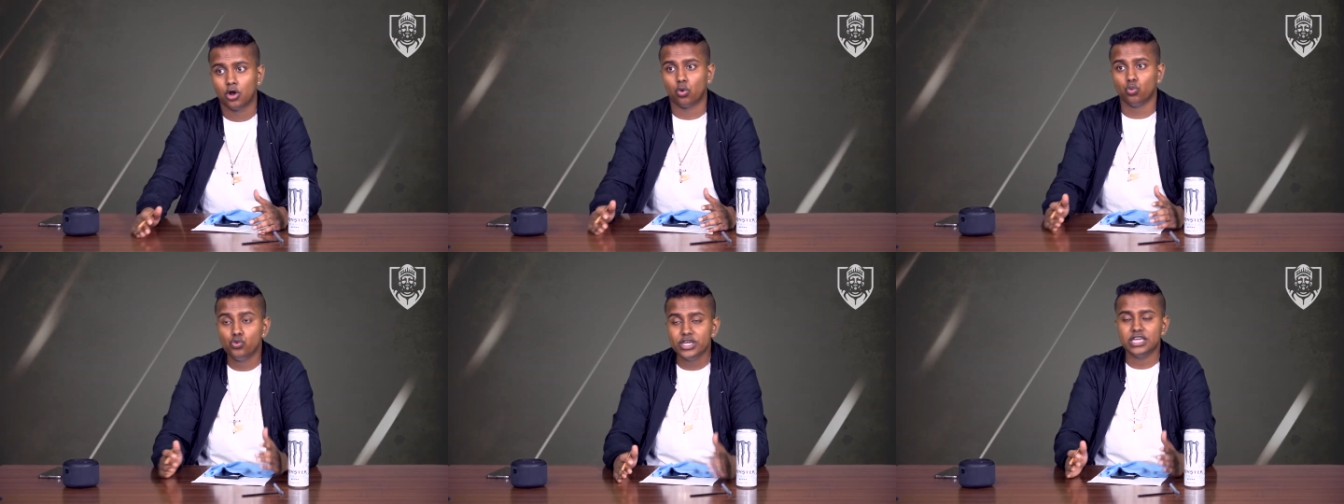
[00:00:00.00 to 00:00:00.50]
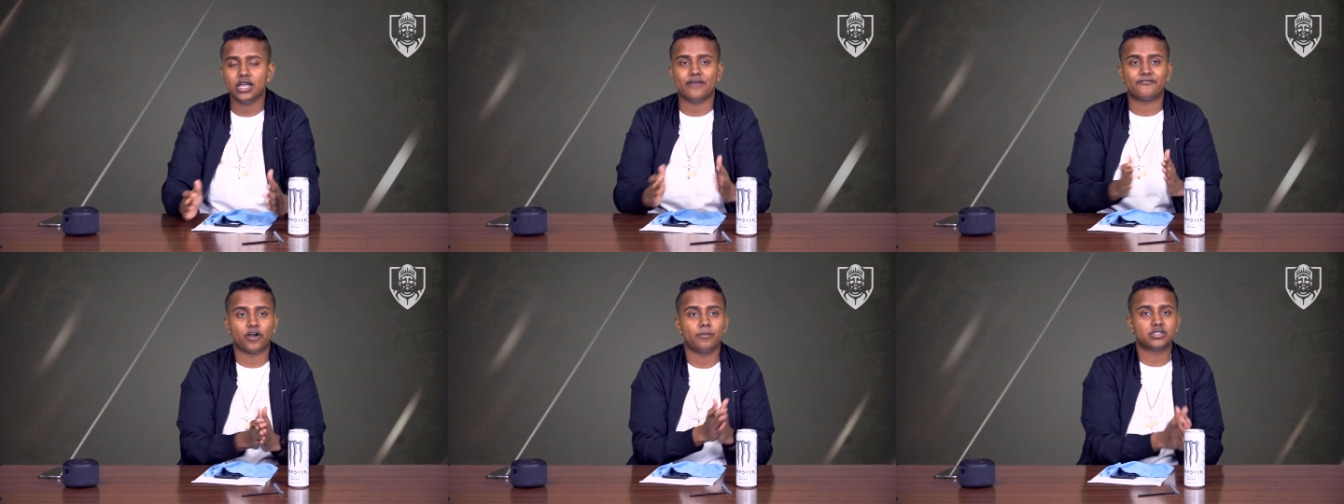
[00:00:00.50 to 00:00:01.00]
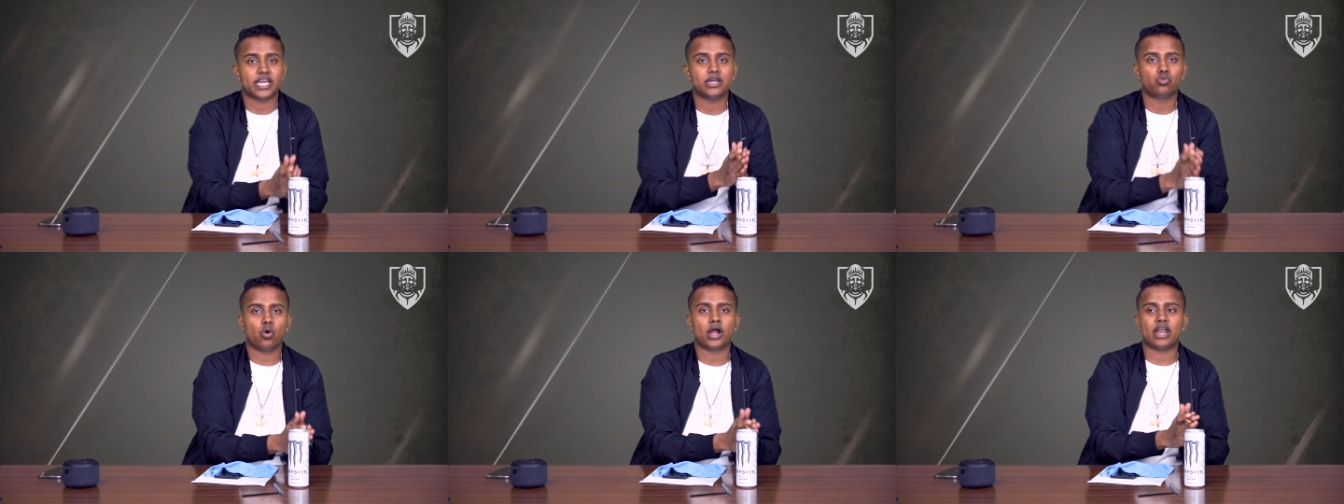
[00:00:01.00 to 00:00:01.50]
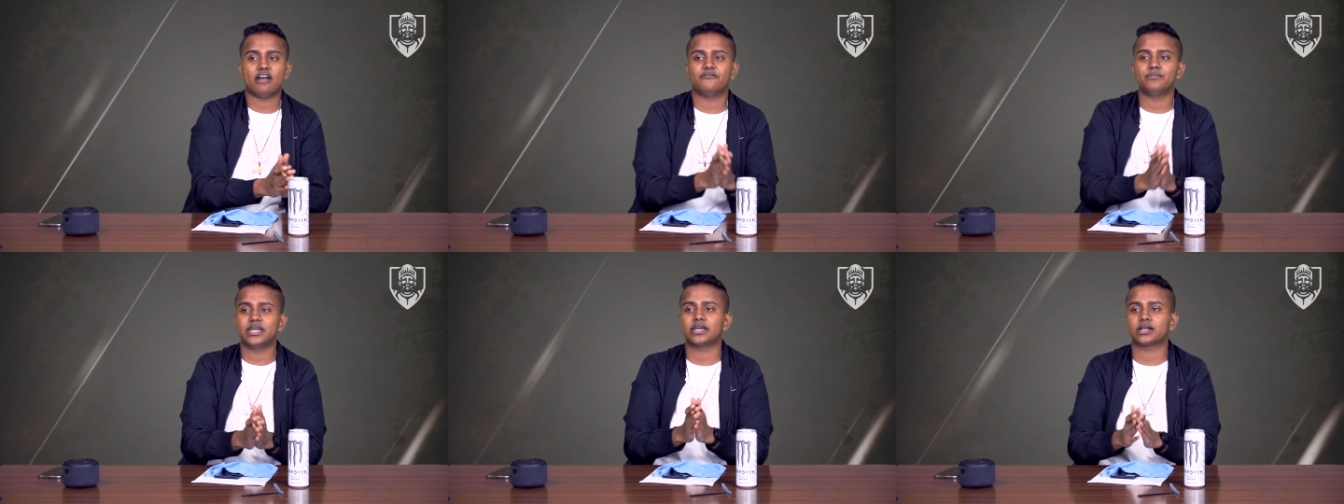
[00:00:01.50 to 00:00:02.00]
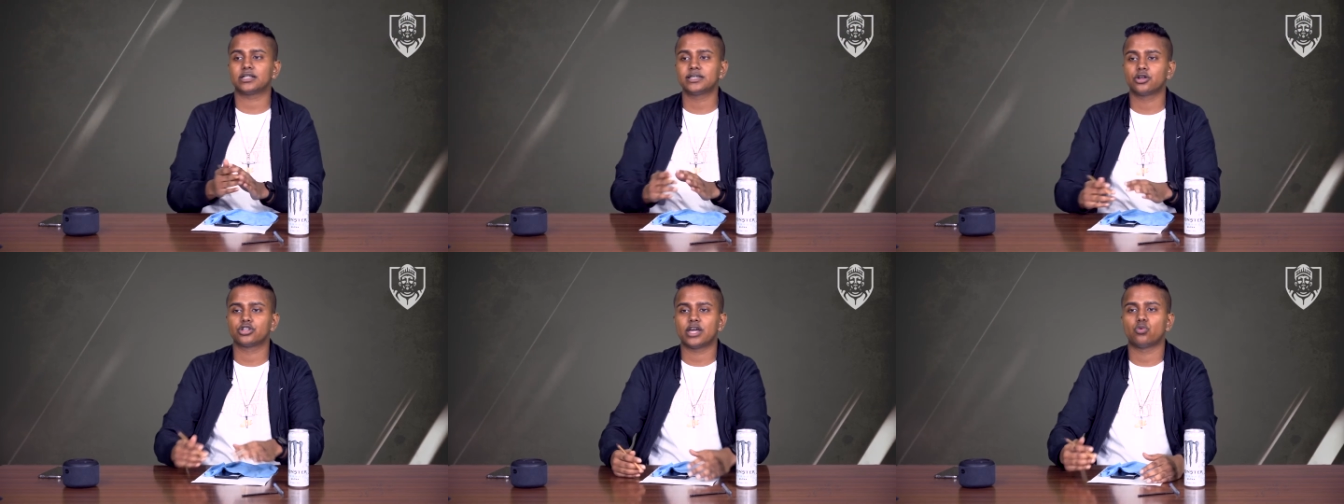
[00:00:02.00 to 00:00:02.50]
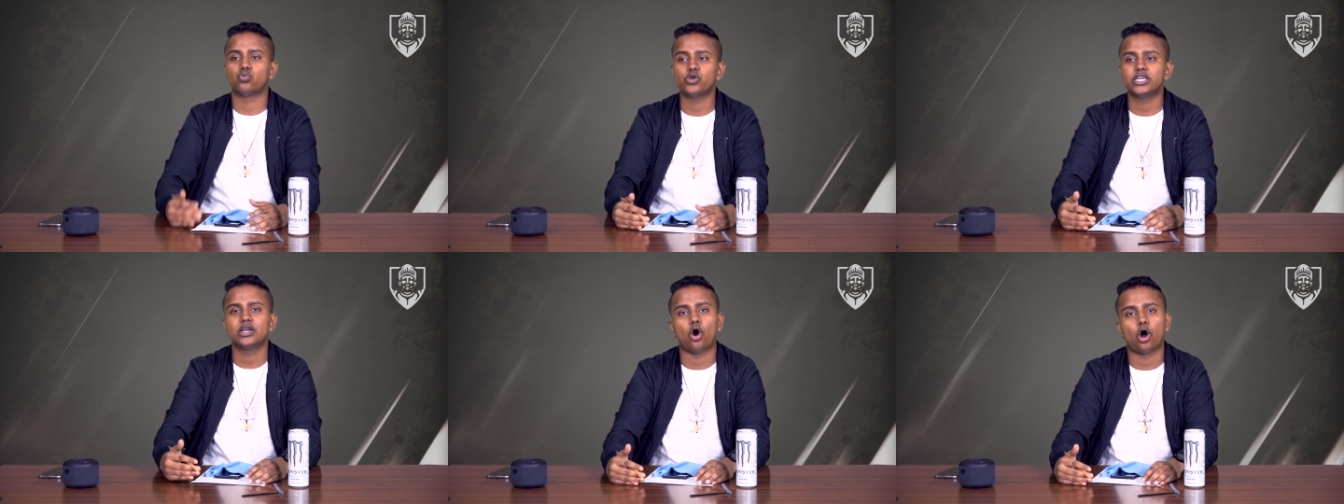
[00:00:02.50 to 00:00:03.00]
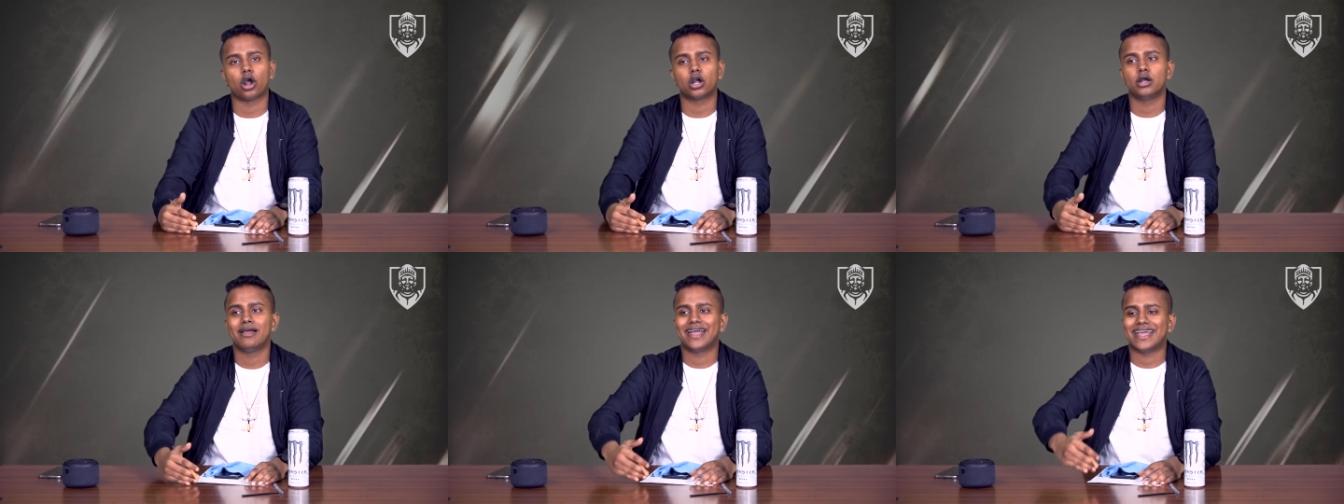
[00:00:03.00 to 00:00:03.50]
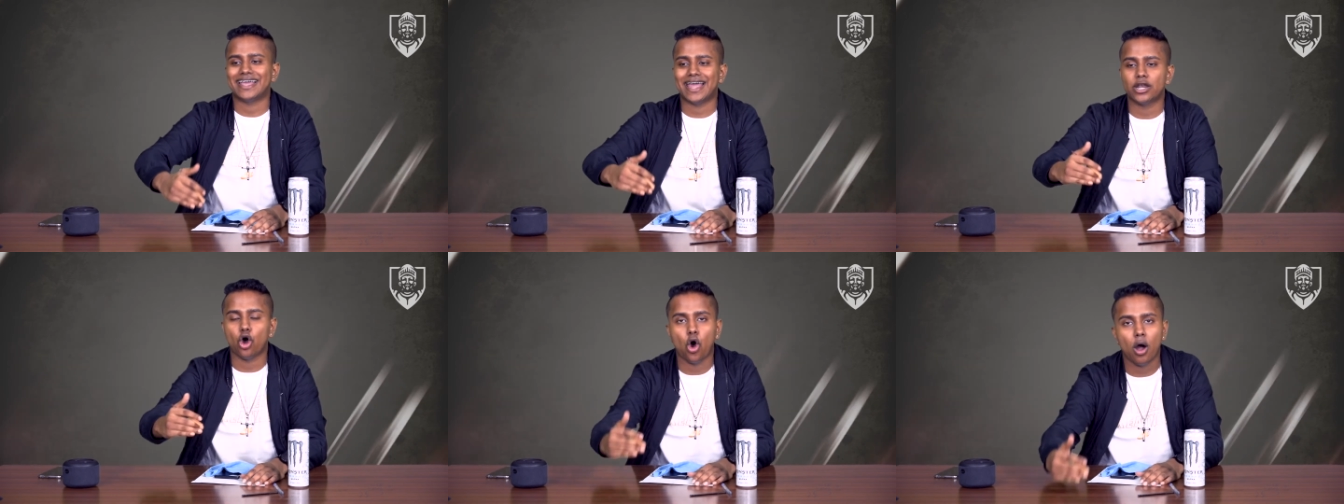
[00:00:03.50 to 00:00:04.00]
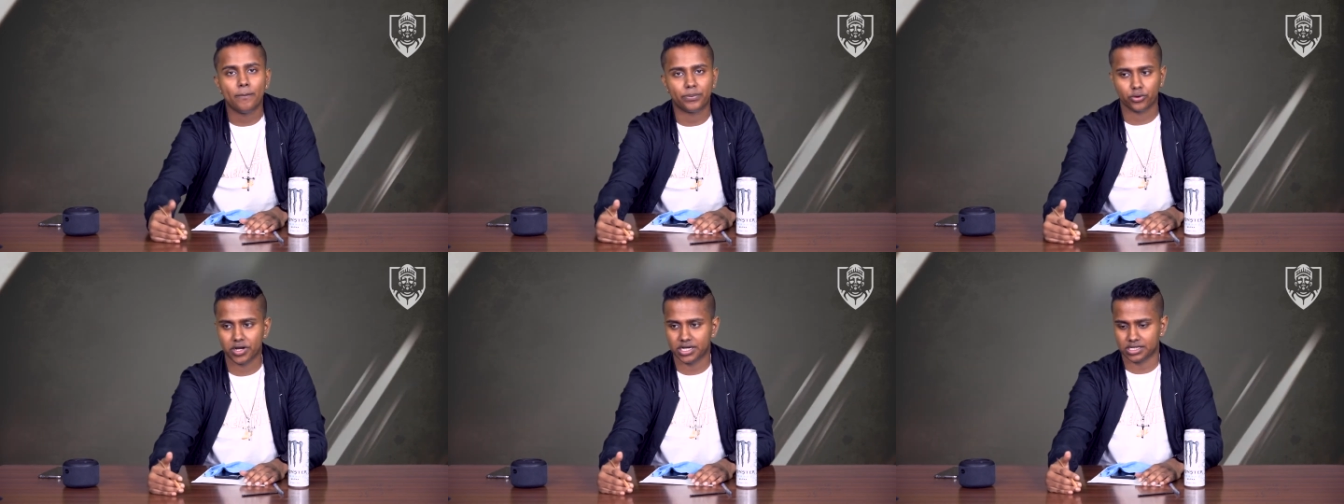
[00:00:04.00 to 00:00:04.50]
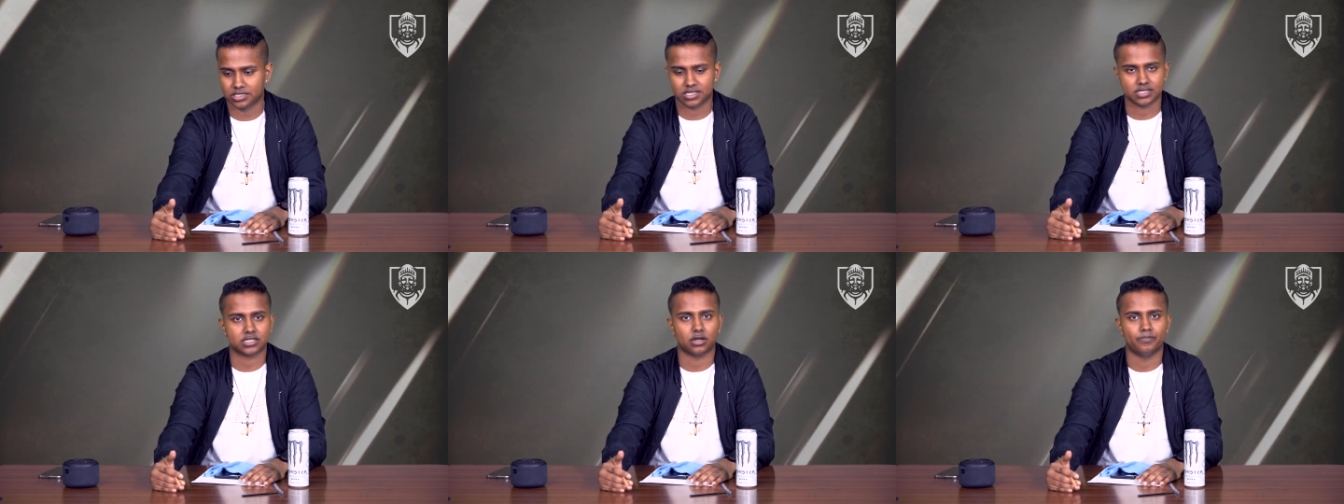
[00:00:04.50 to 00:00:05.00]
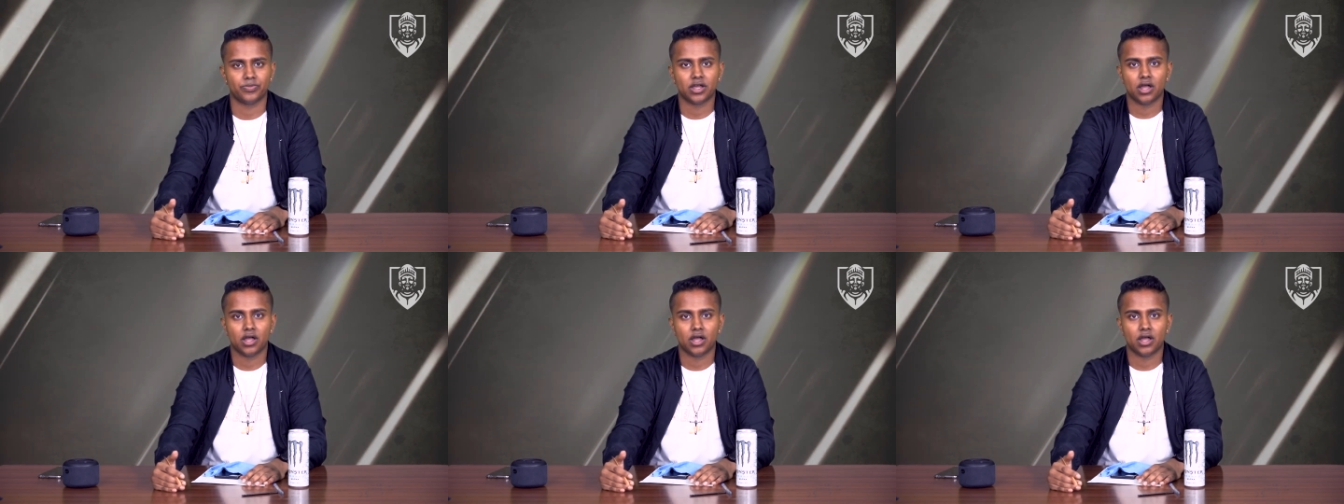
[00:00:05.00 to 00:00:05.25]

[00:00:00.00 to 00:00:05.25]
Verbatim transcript: We, from day one, have made it clear that we are an operating system.